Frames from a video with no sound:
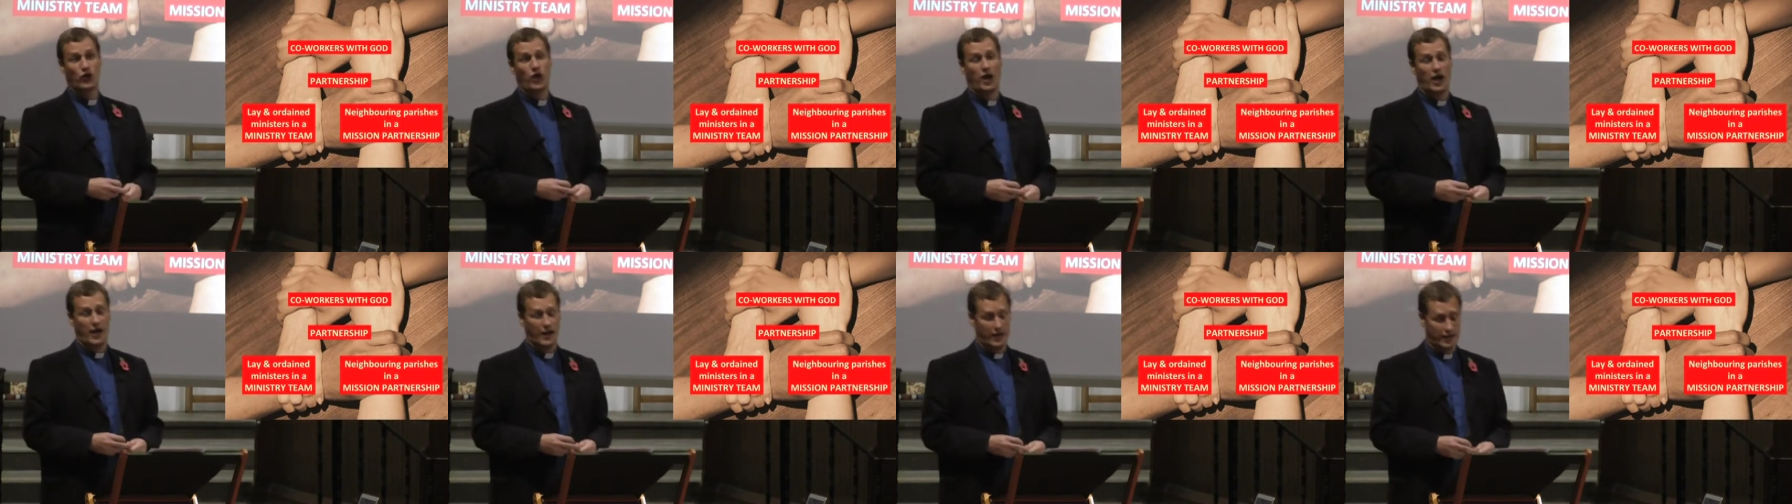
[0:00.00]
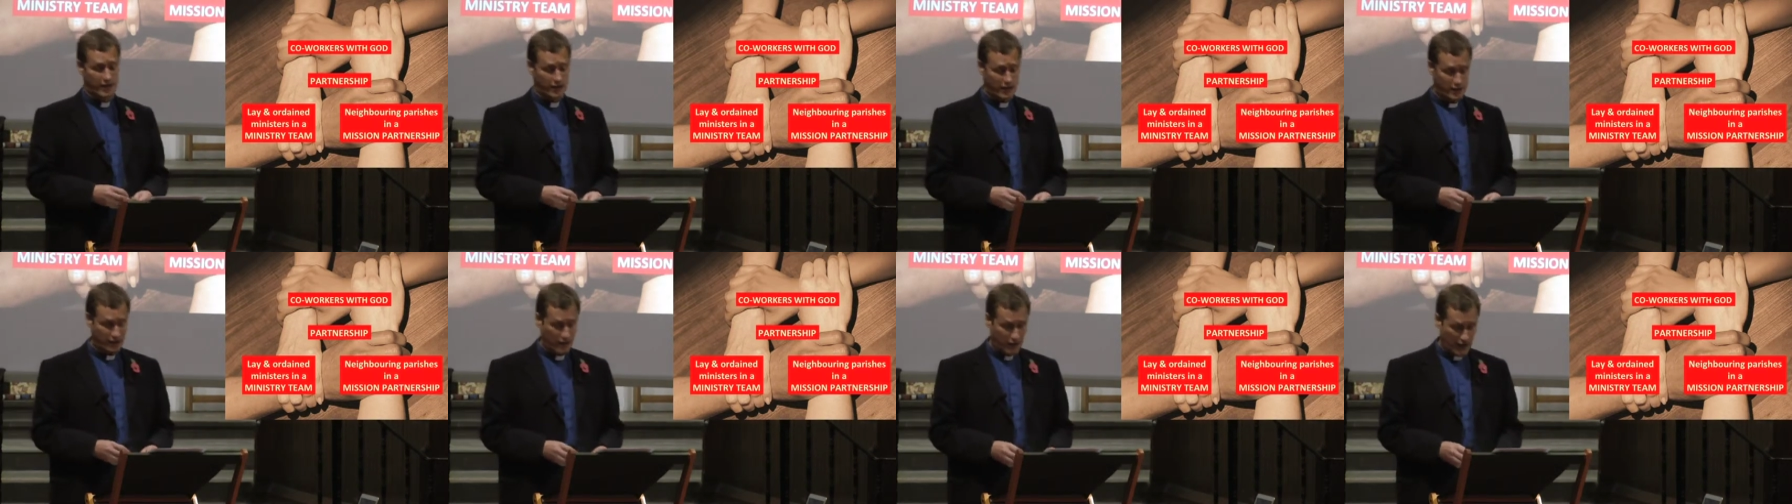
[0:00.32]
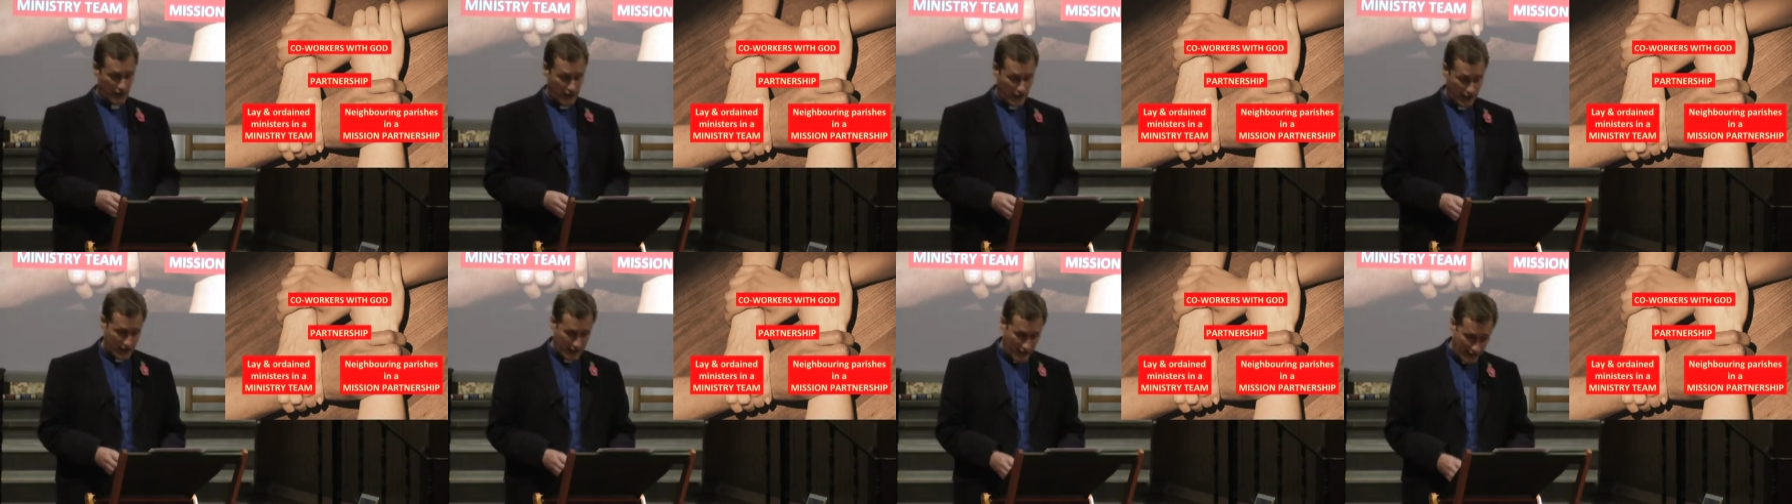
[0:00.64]
like
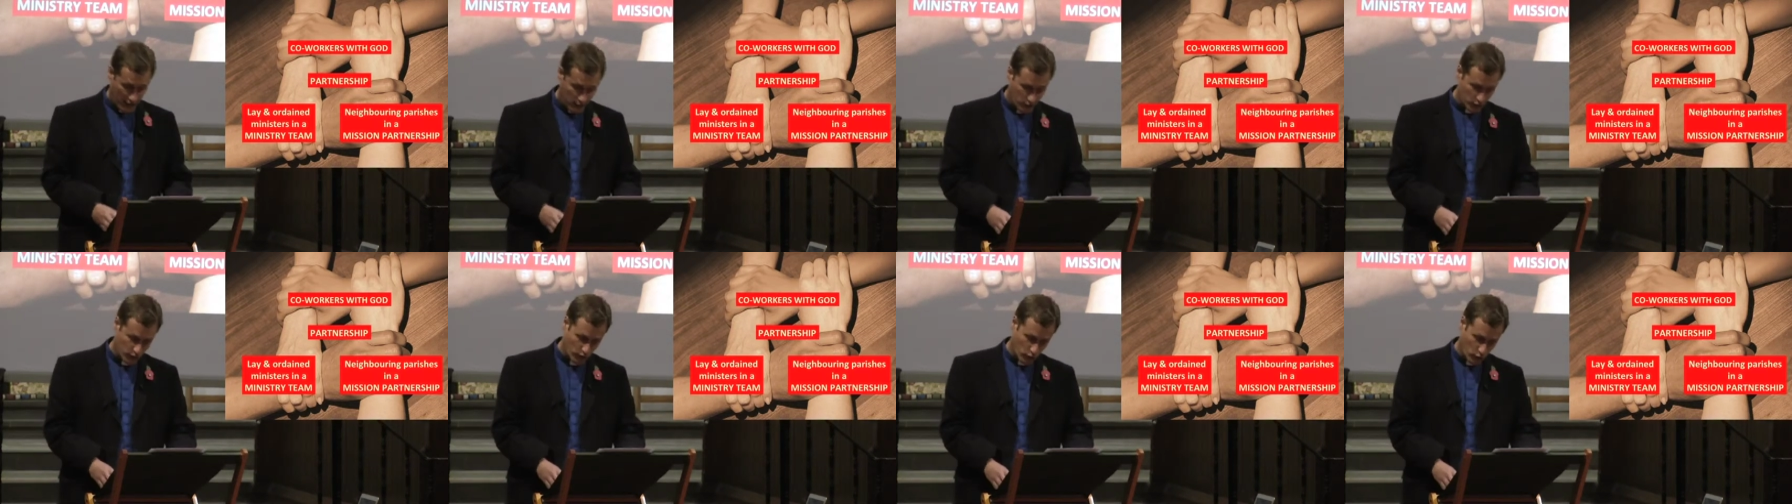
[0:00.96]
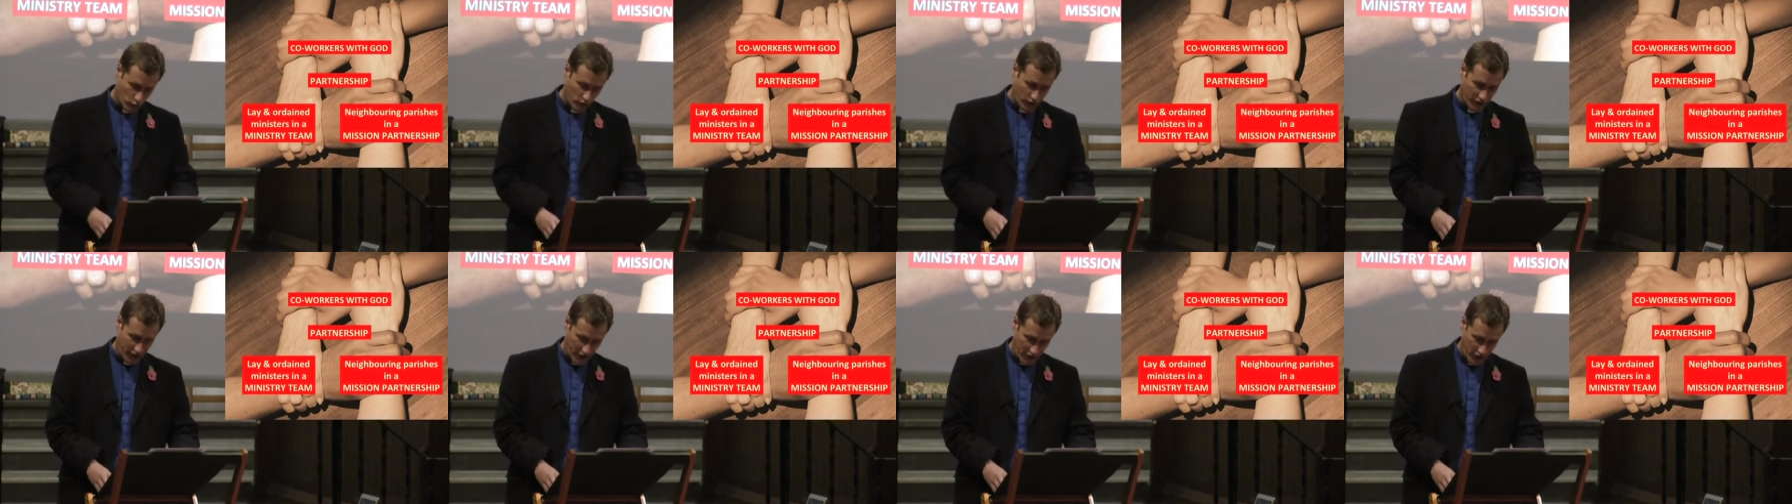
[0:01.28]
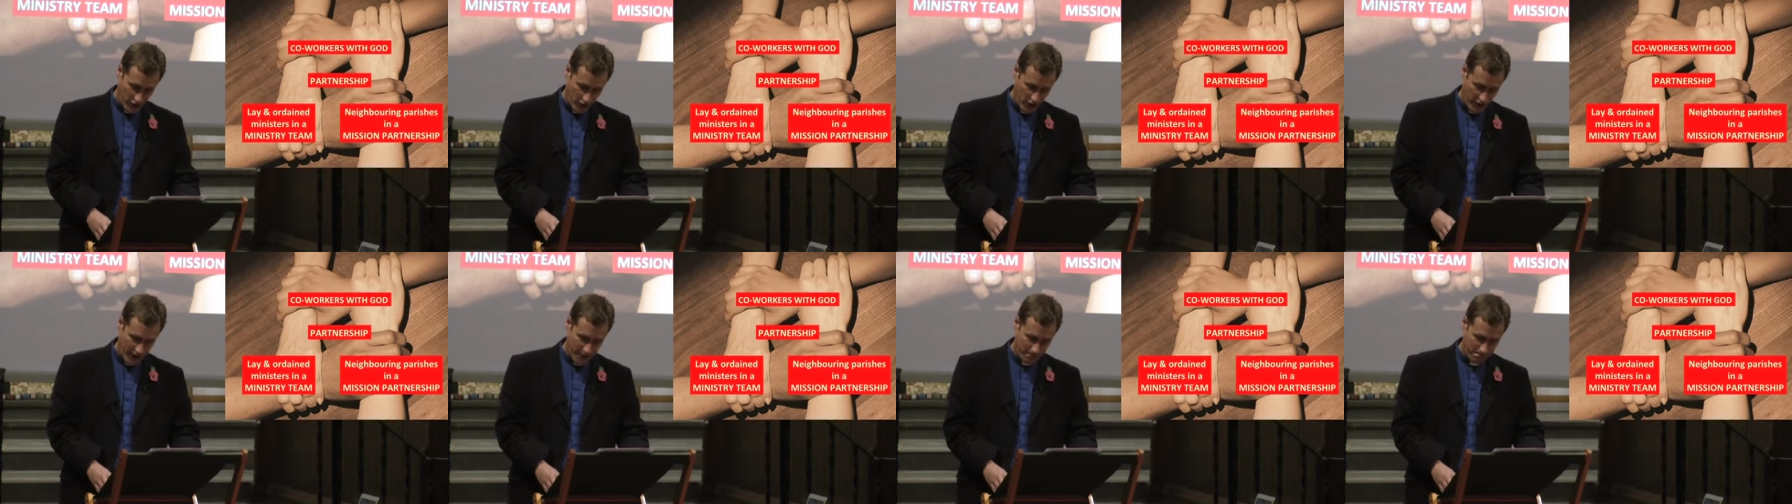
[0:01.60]
in Ecclesall
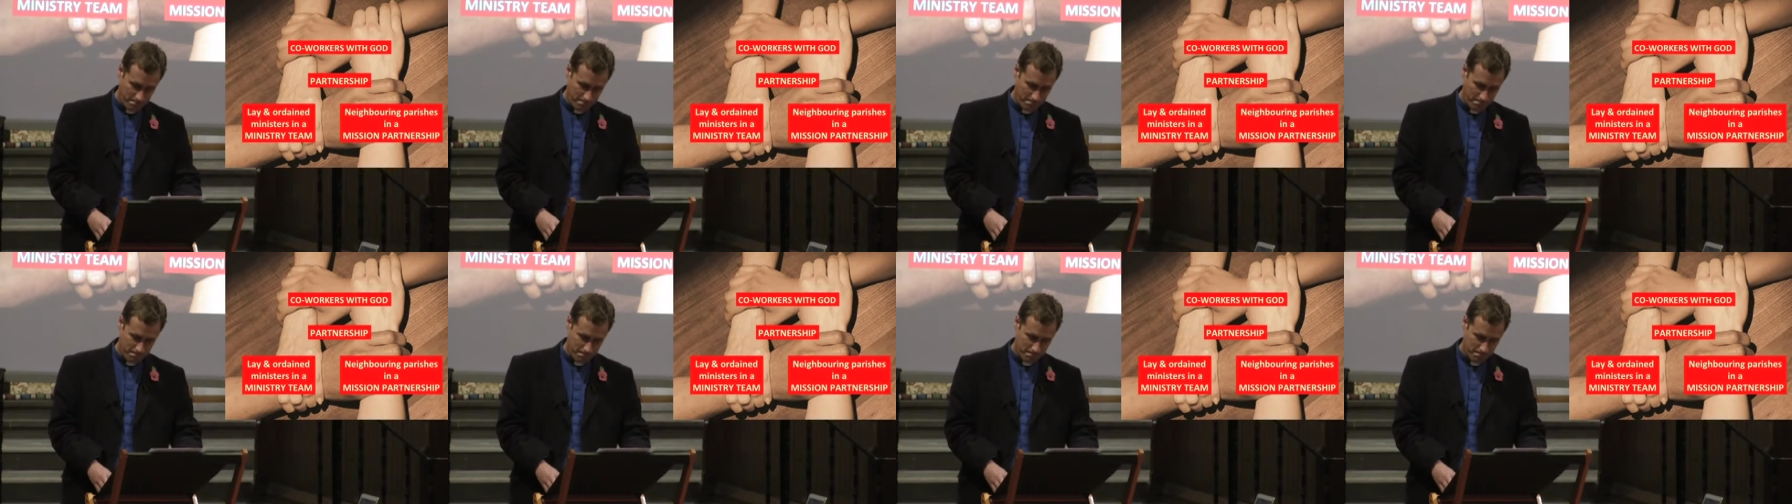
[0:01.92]
Deanery?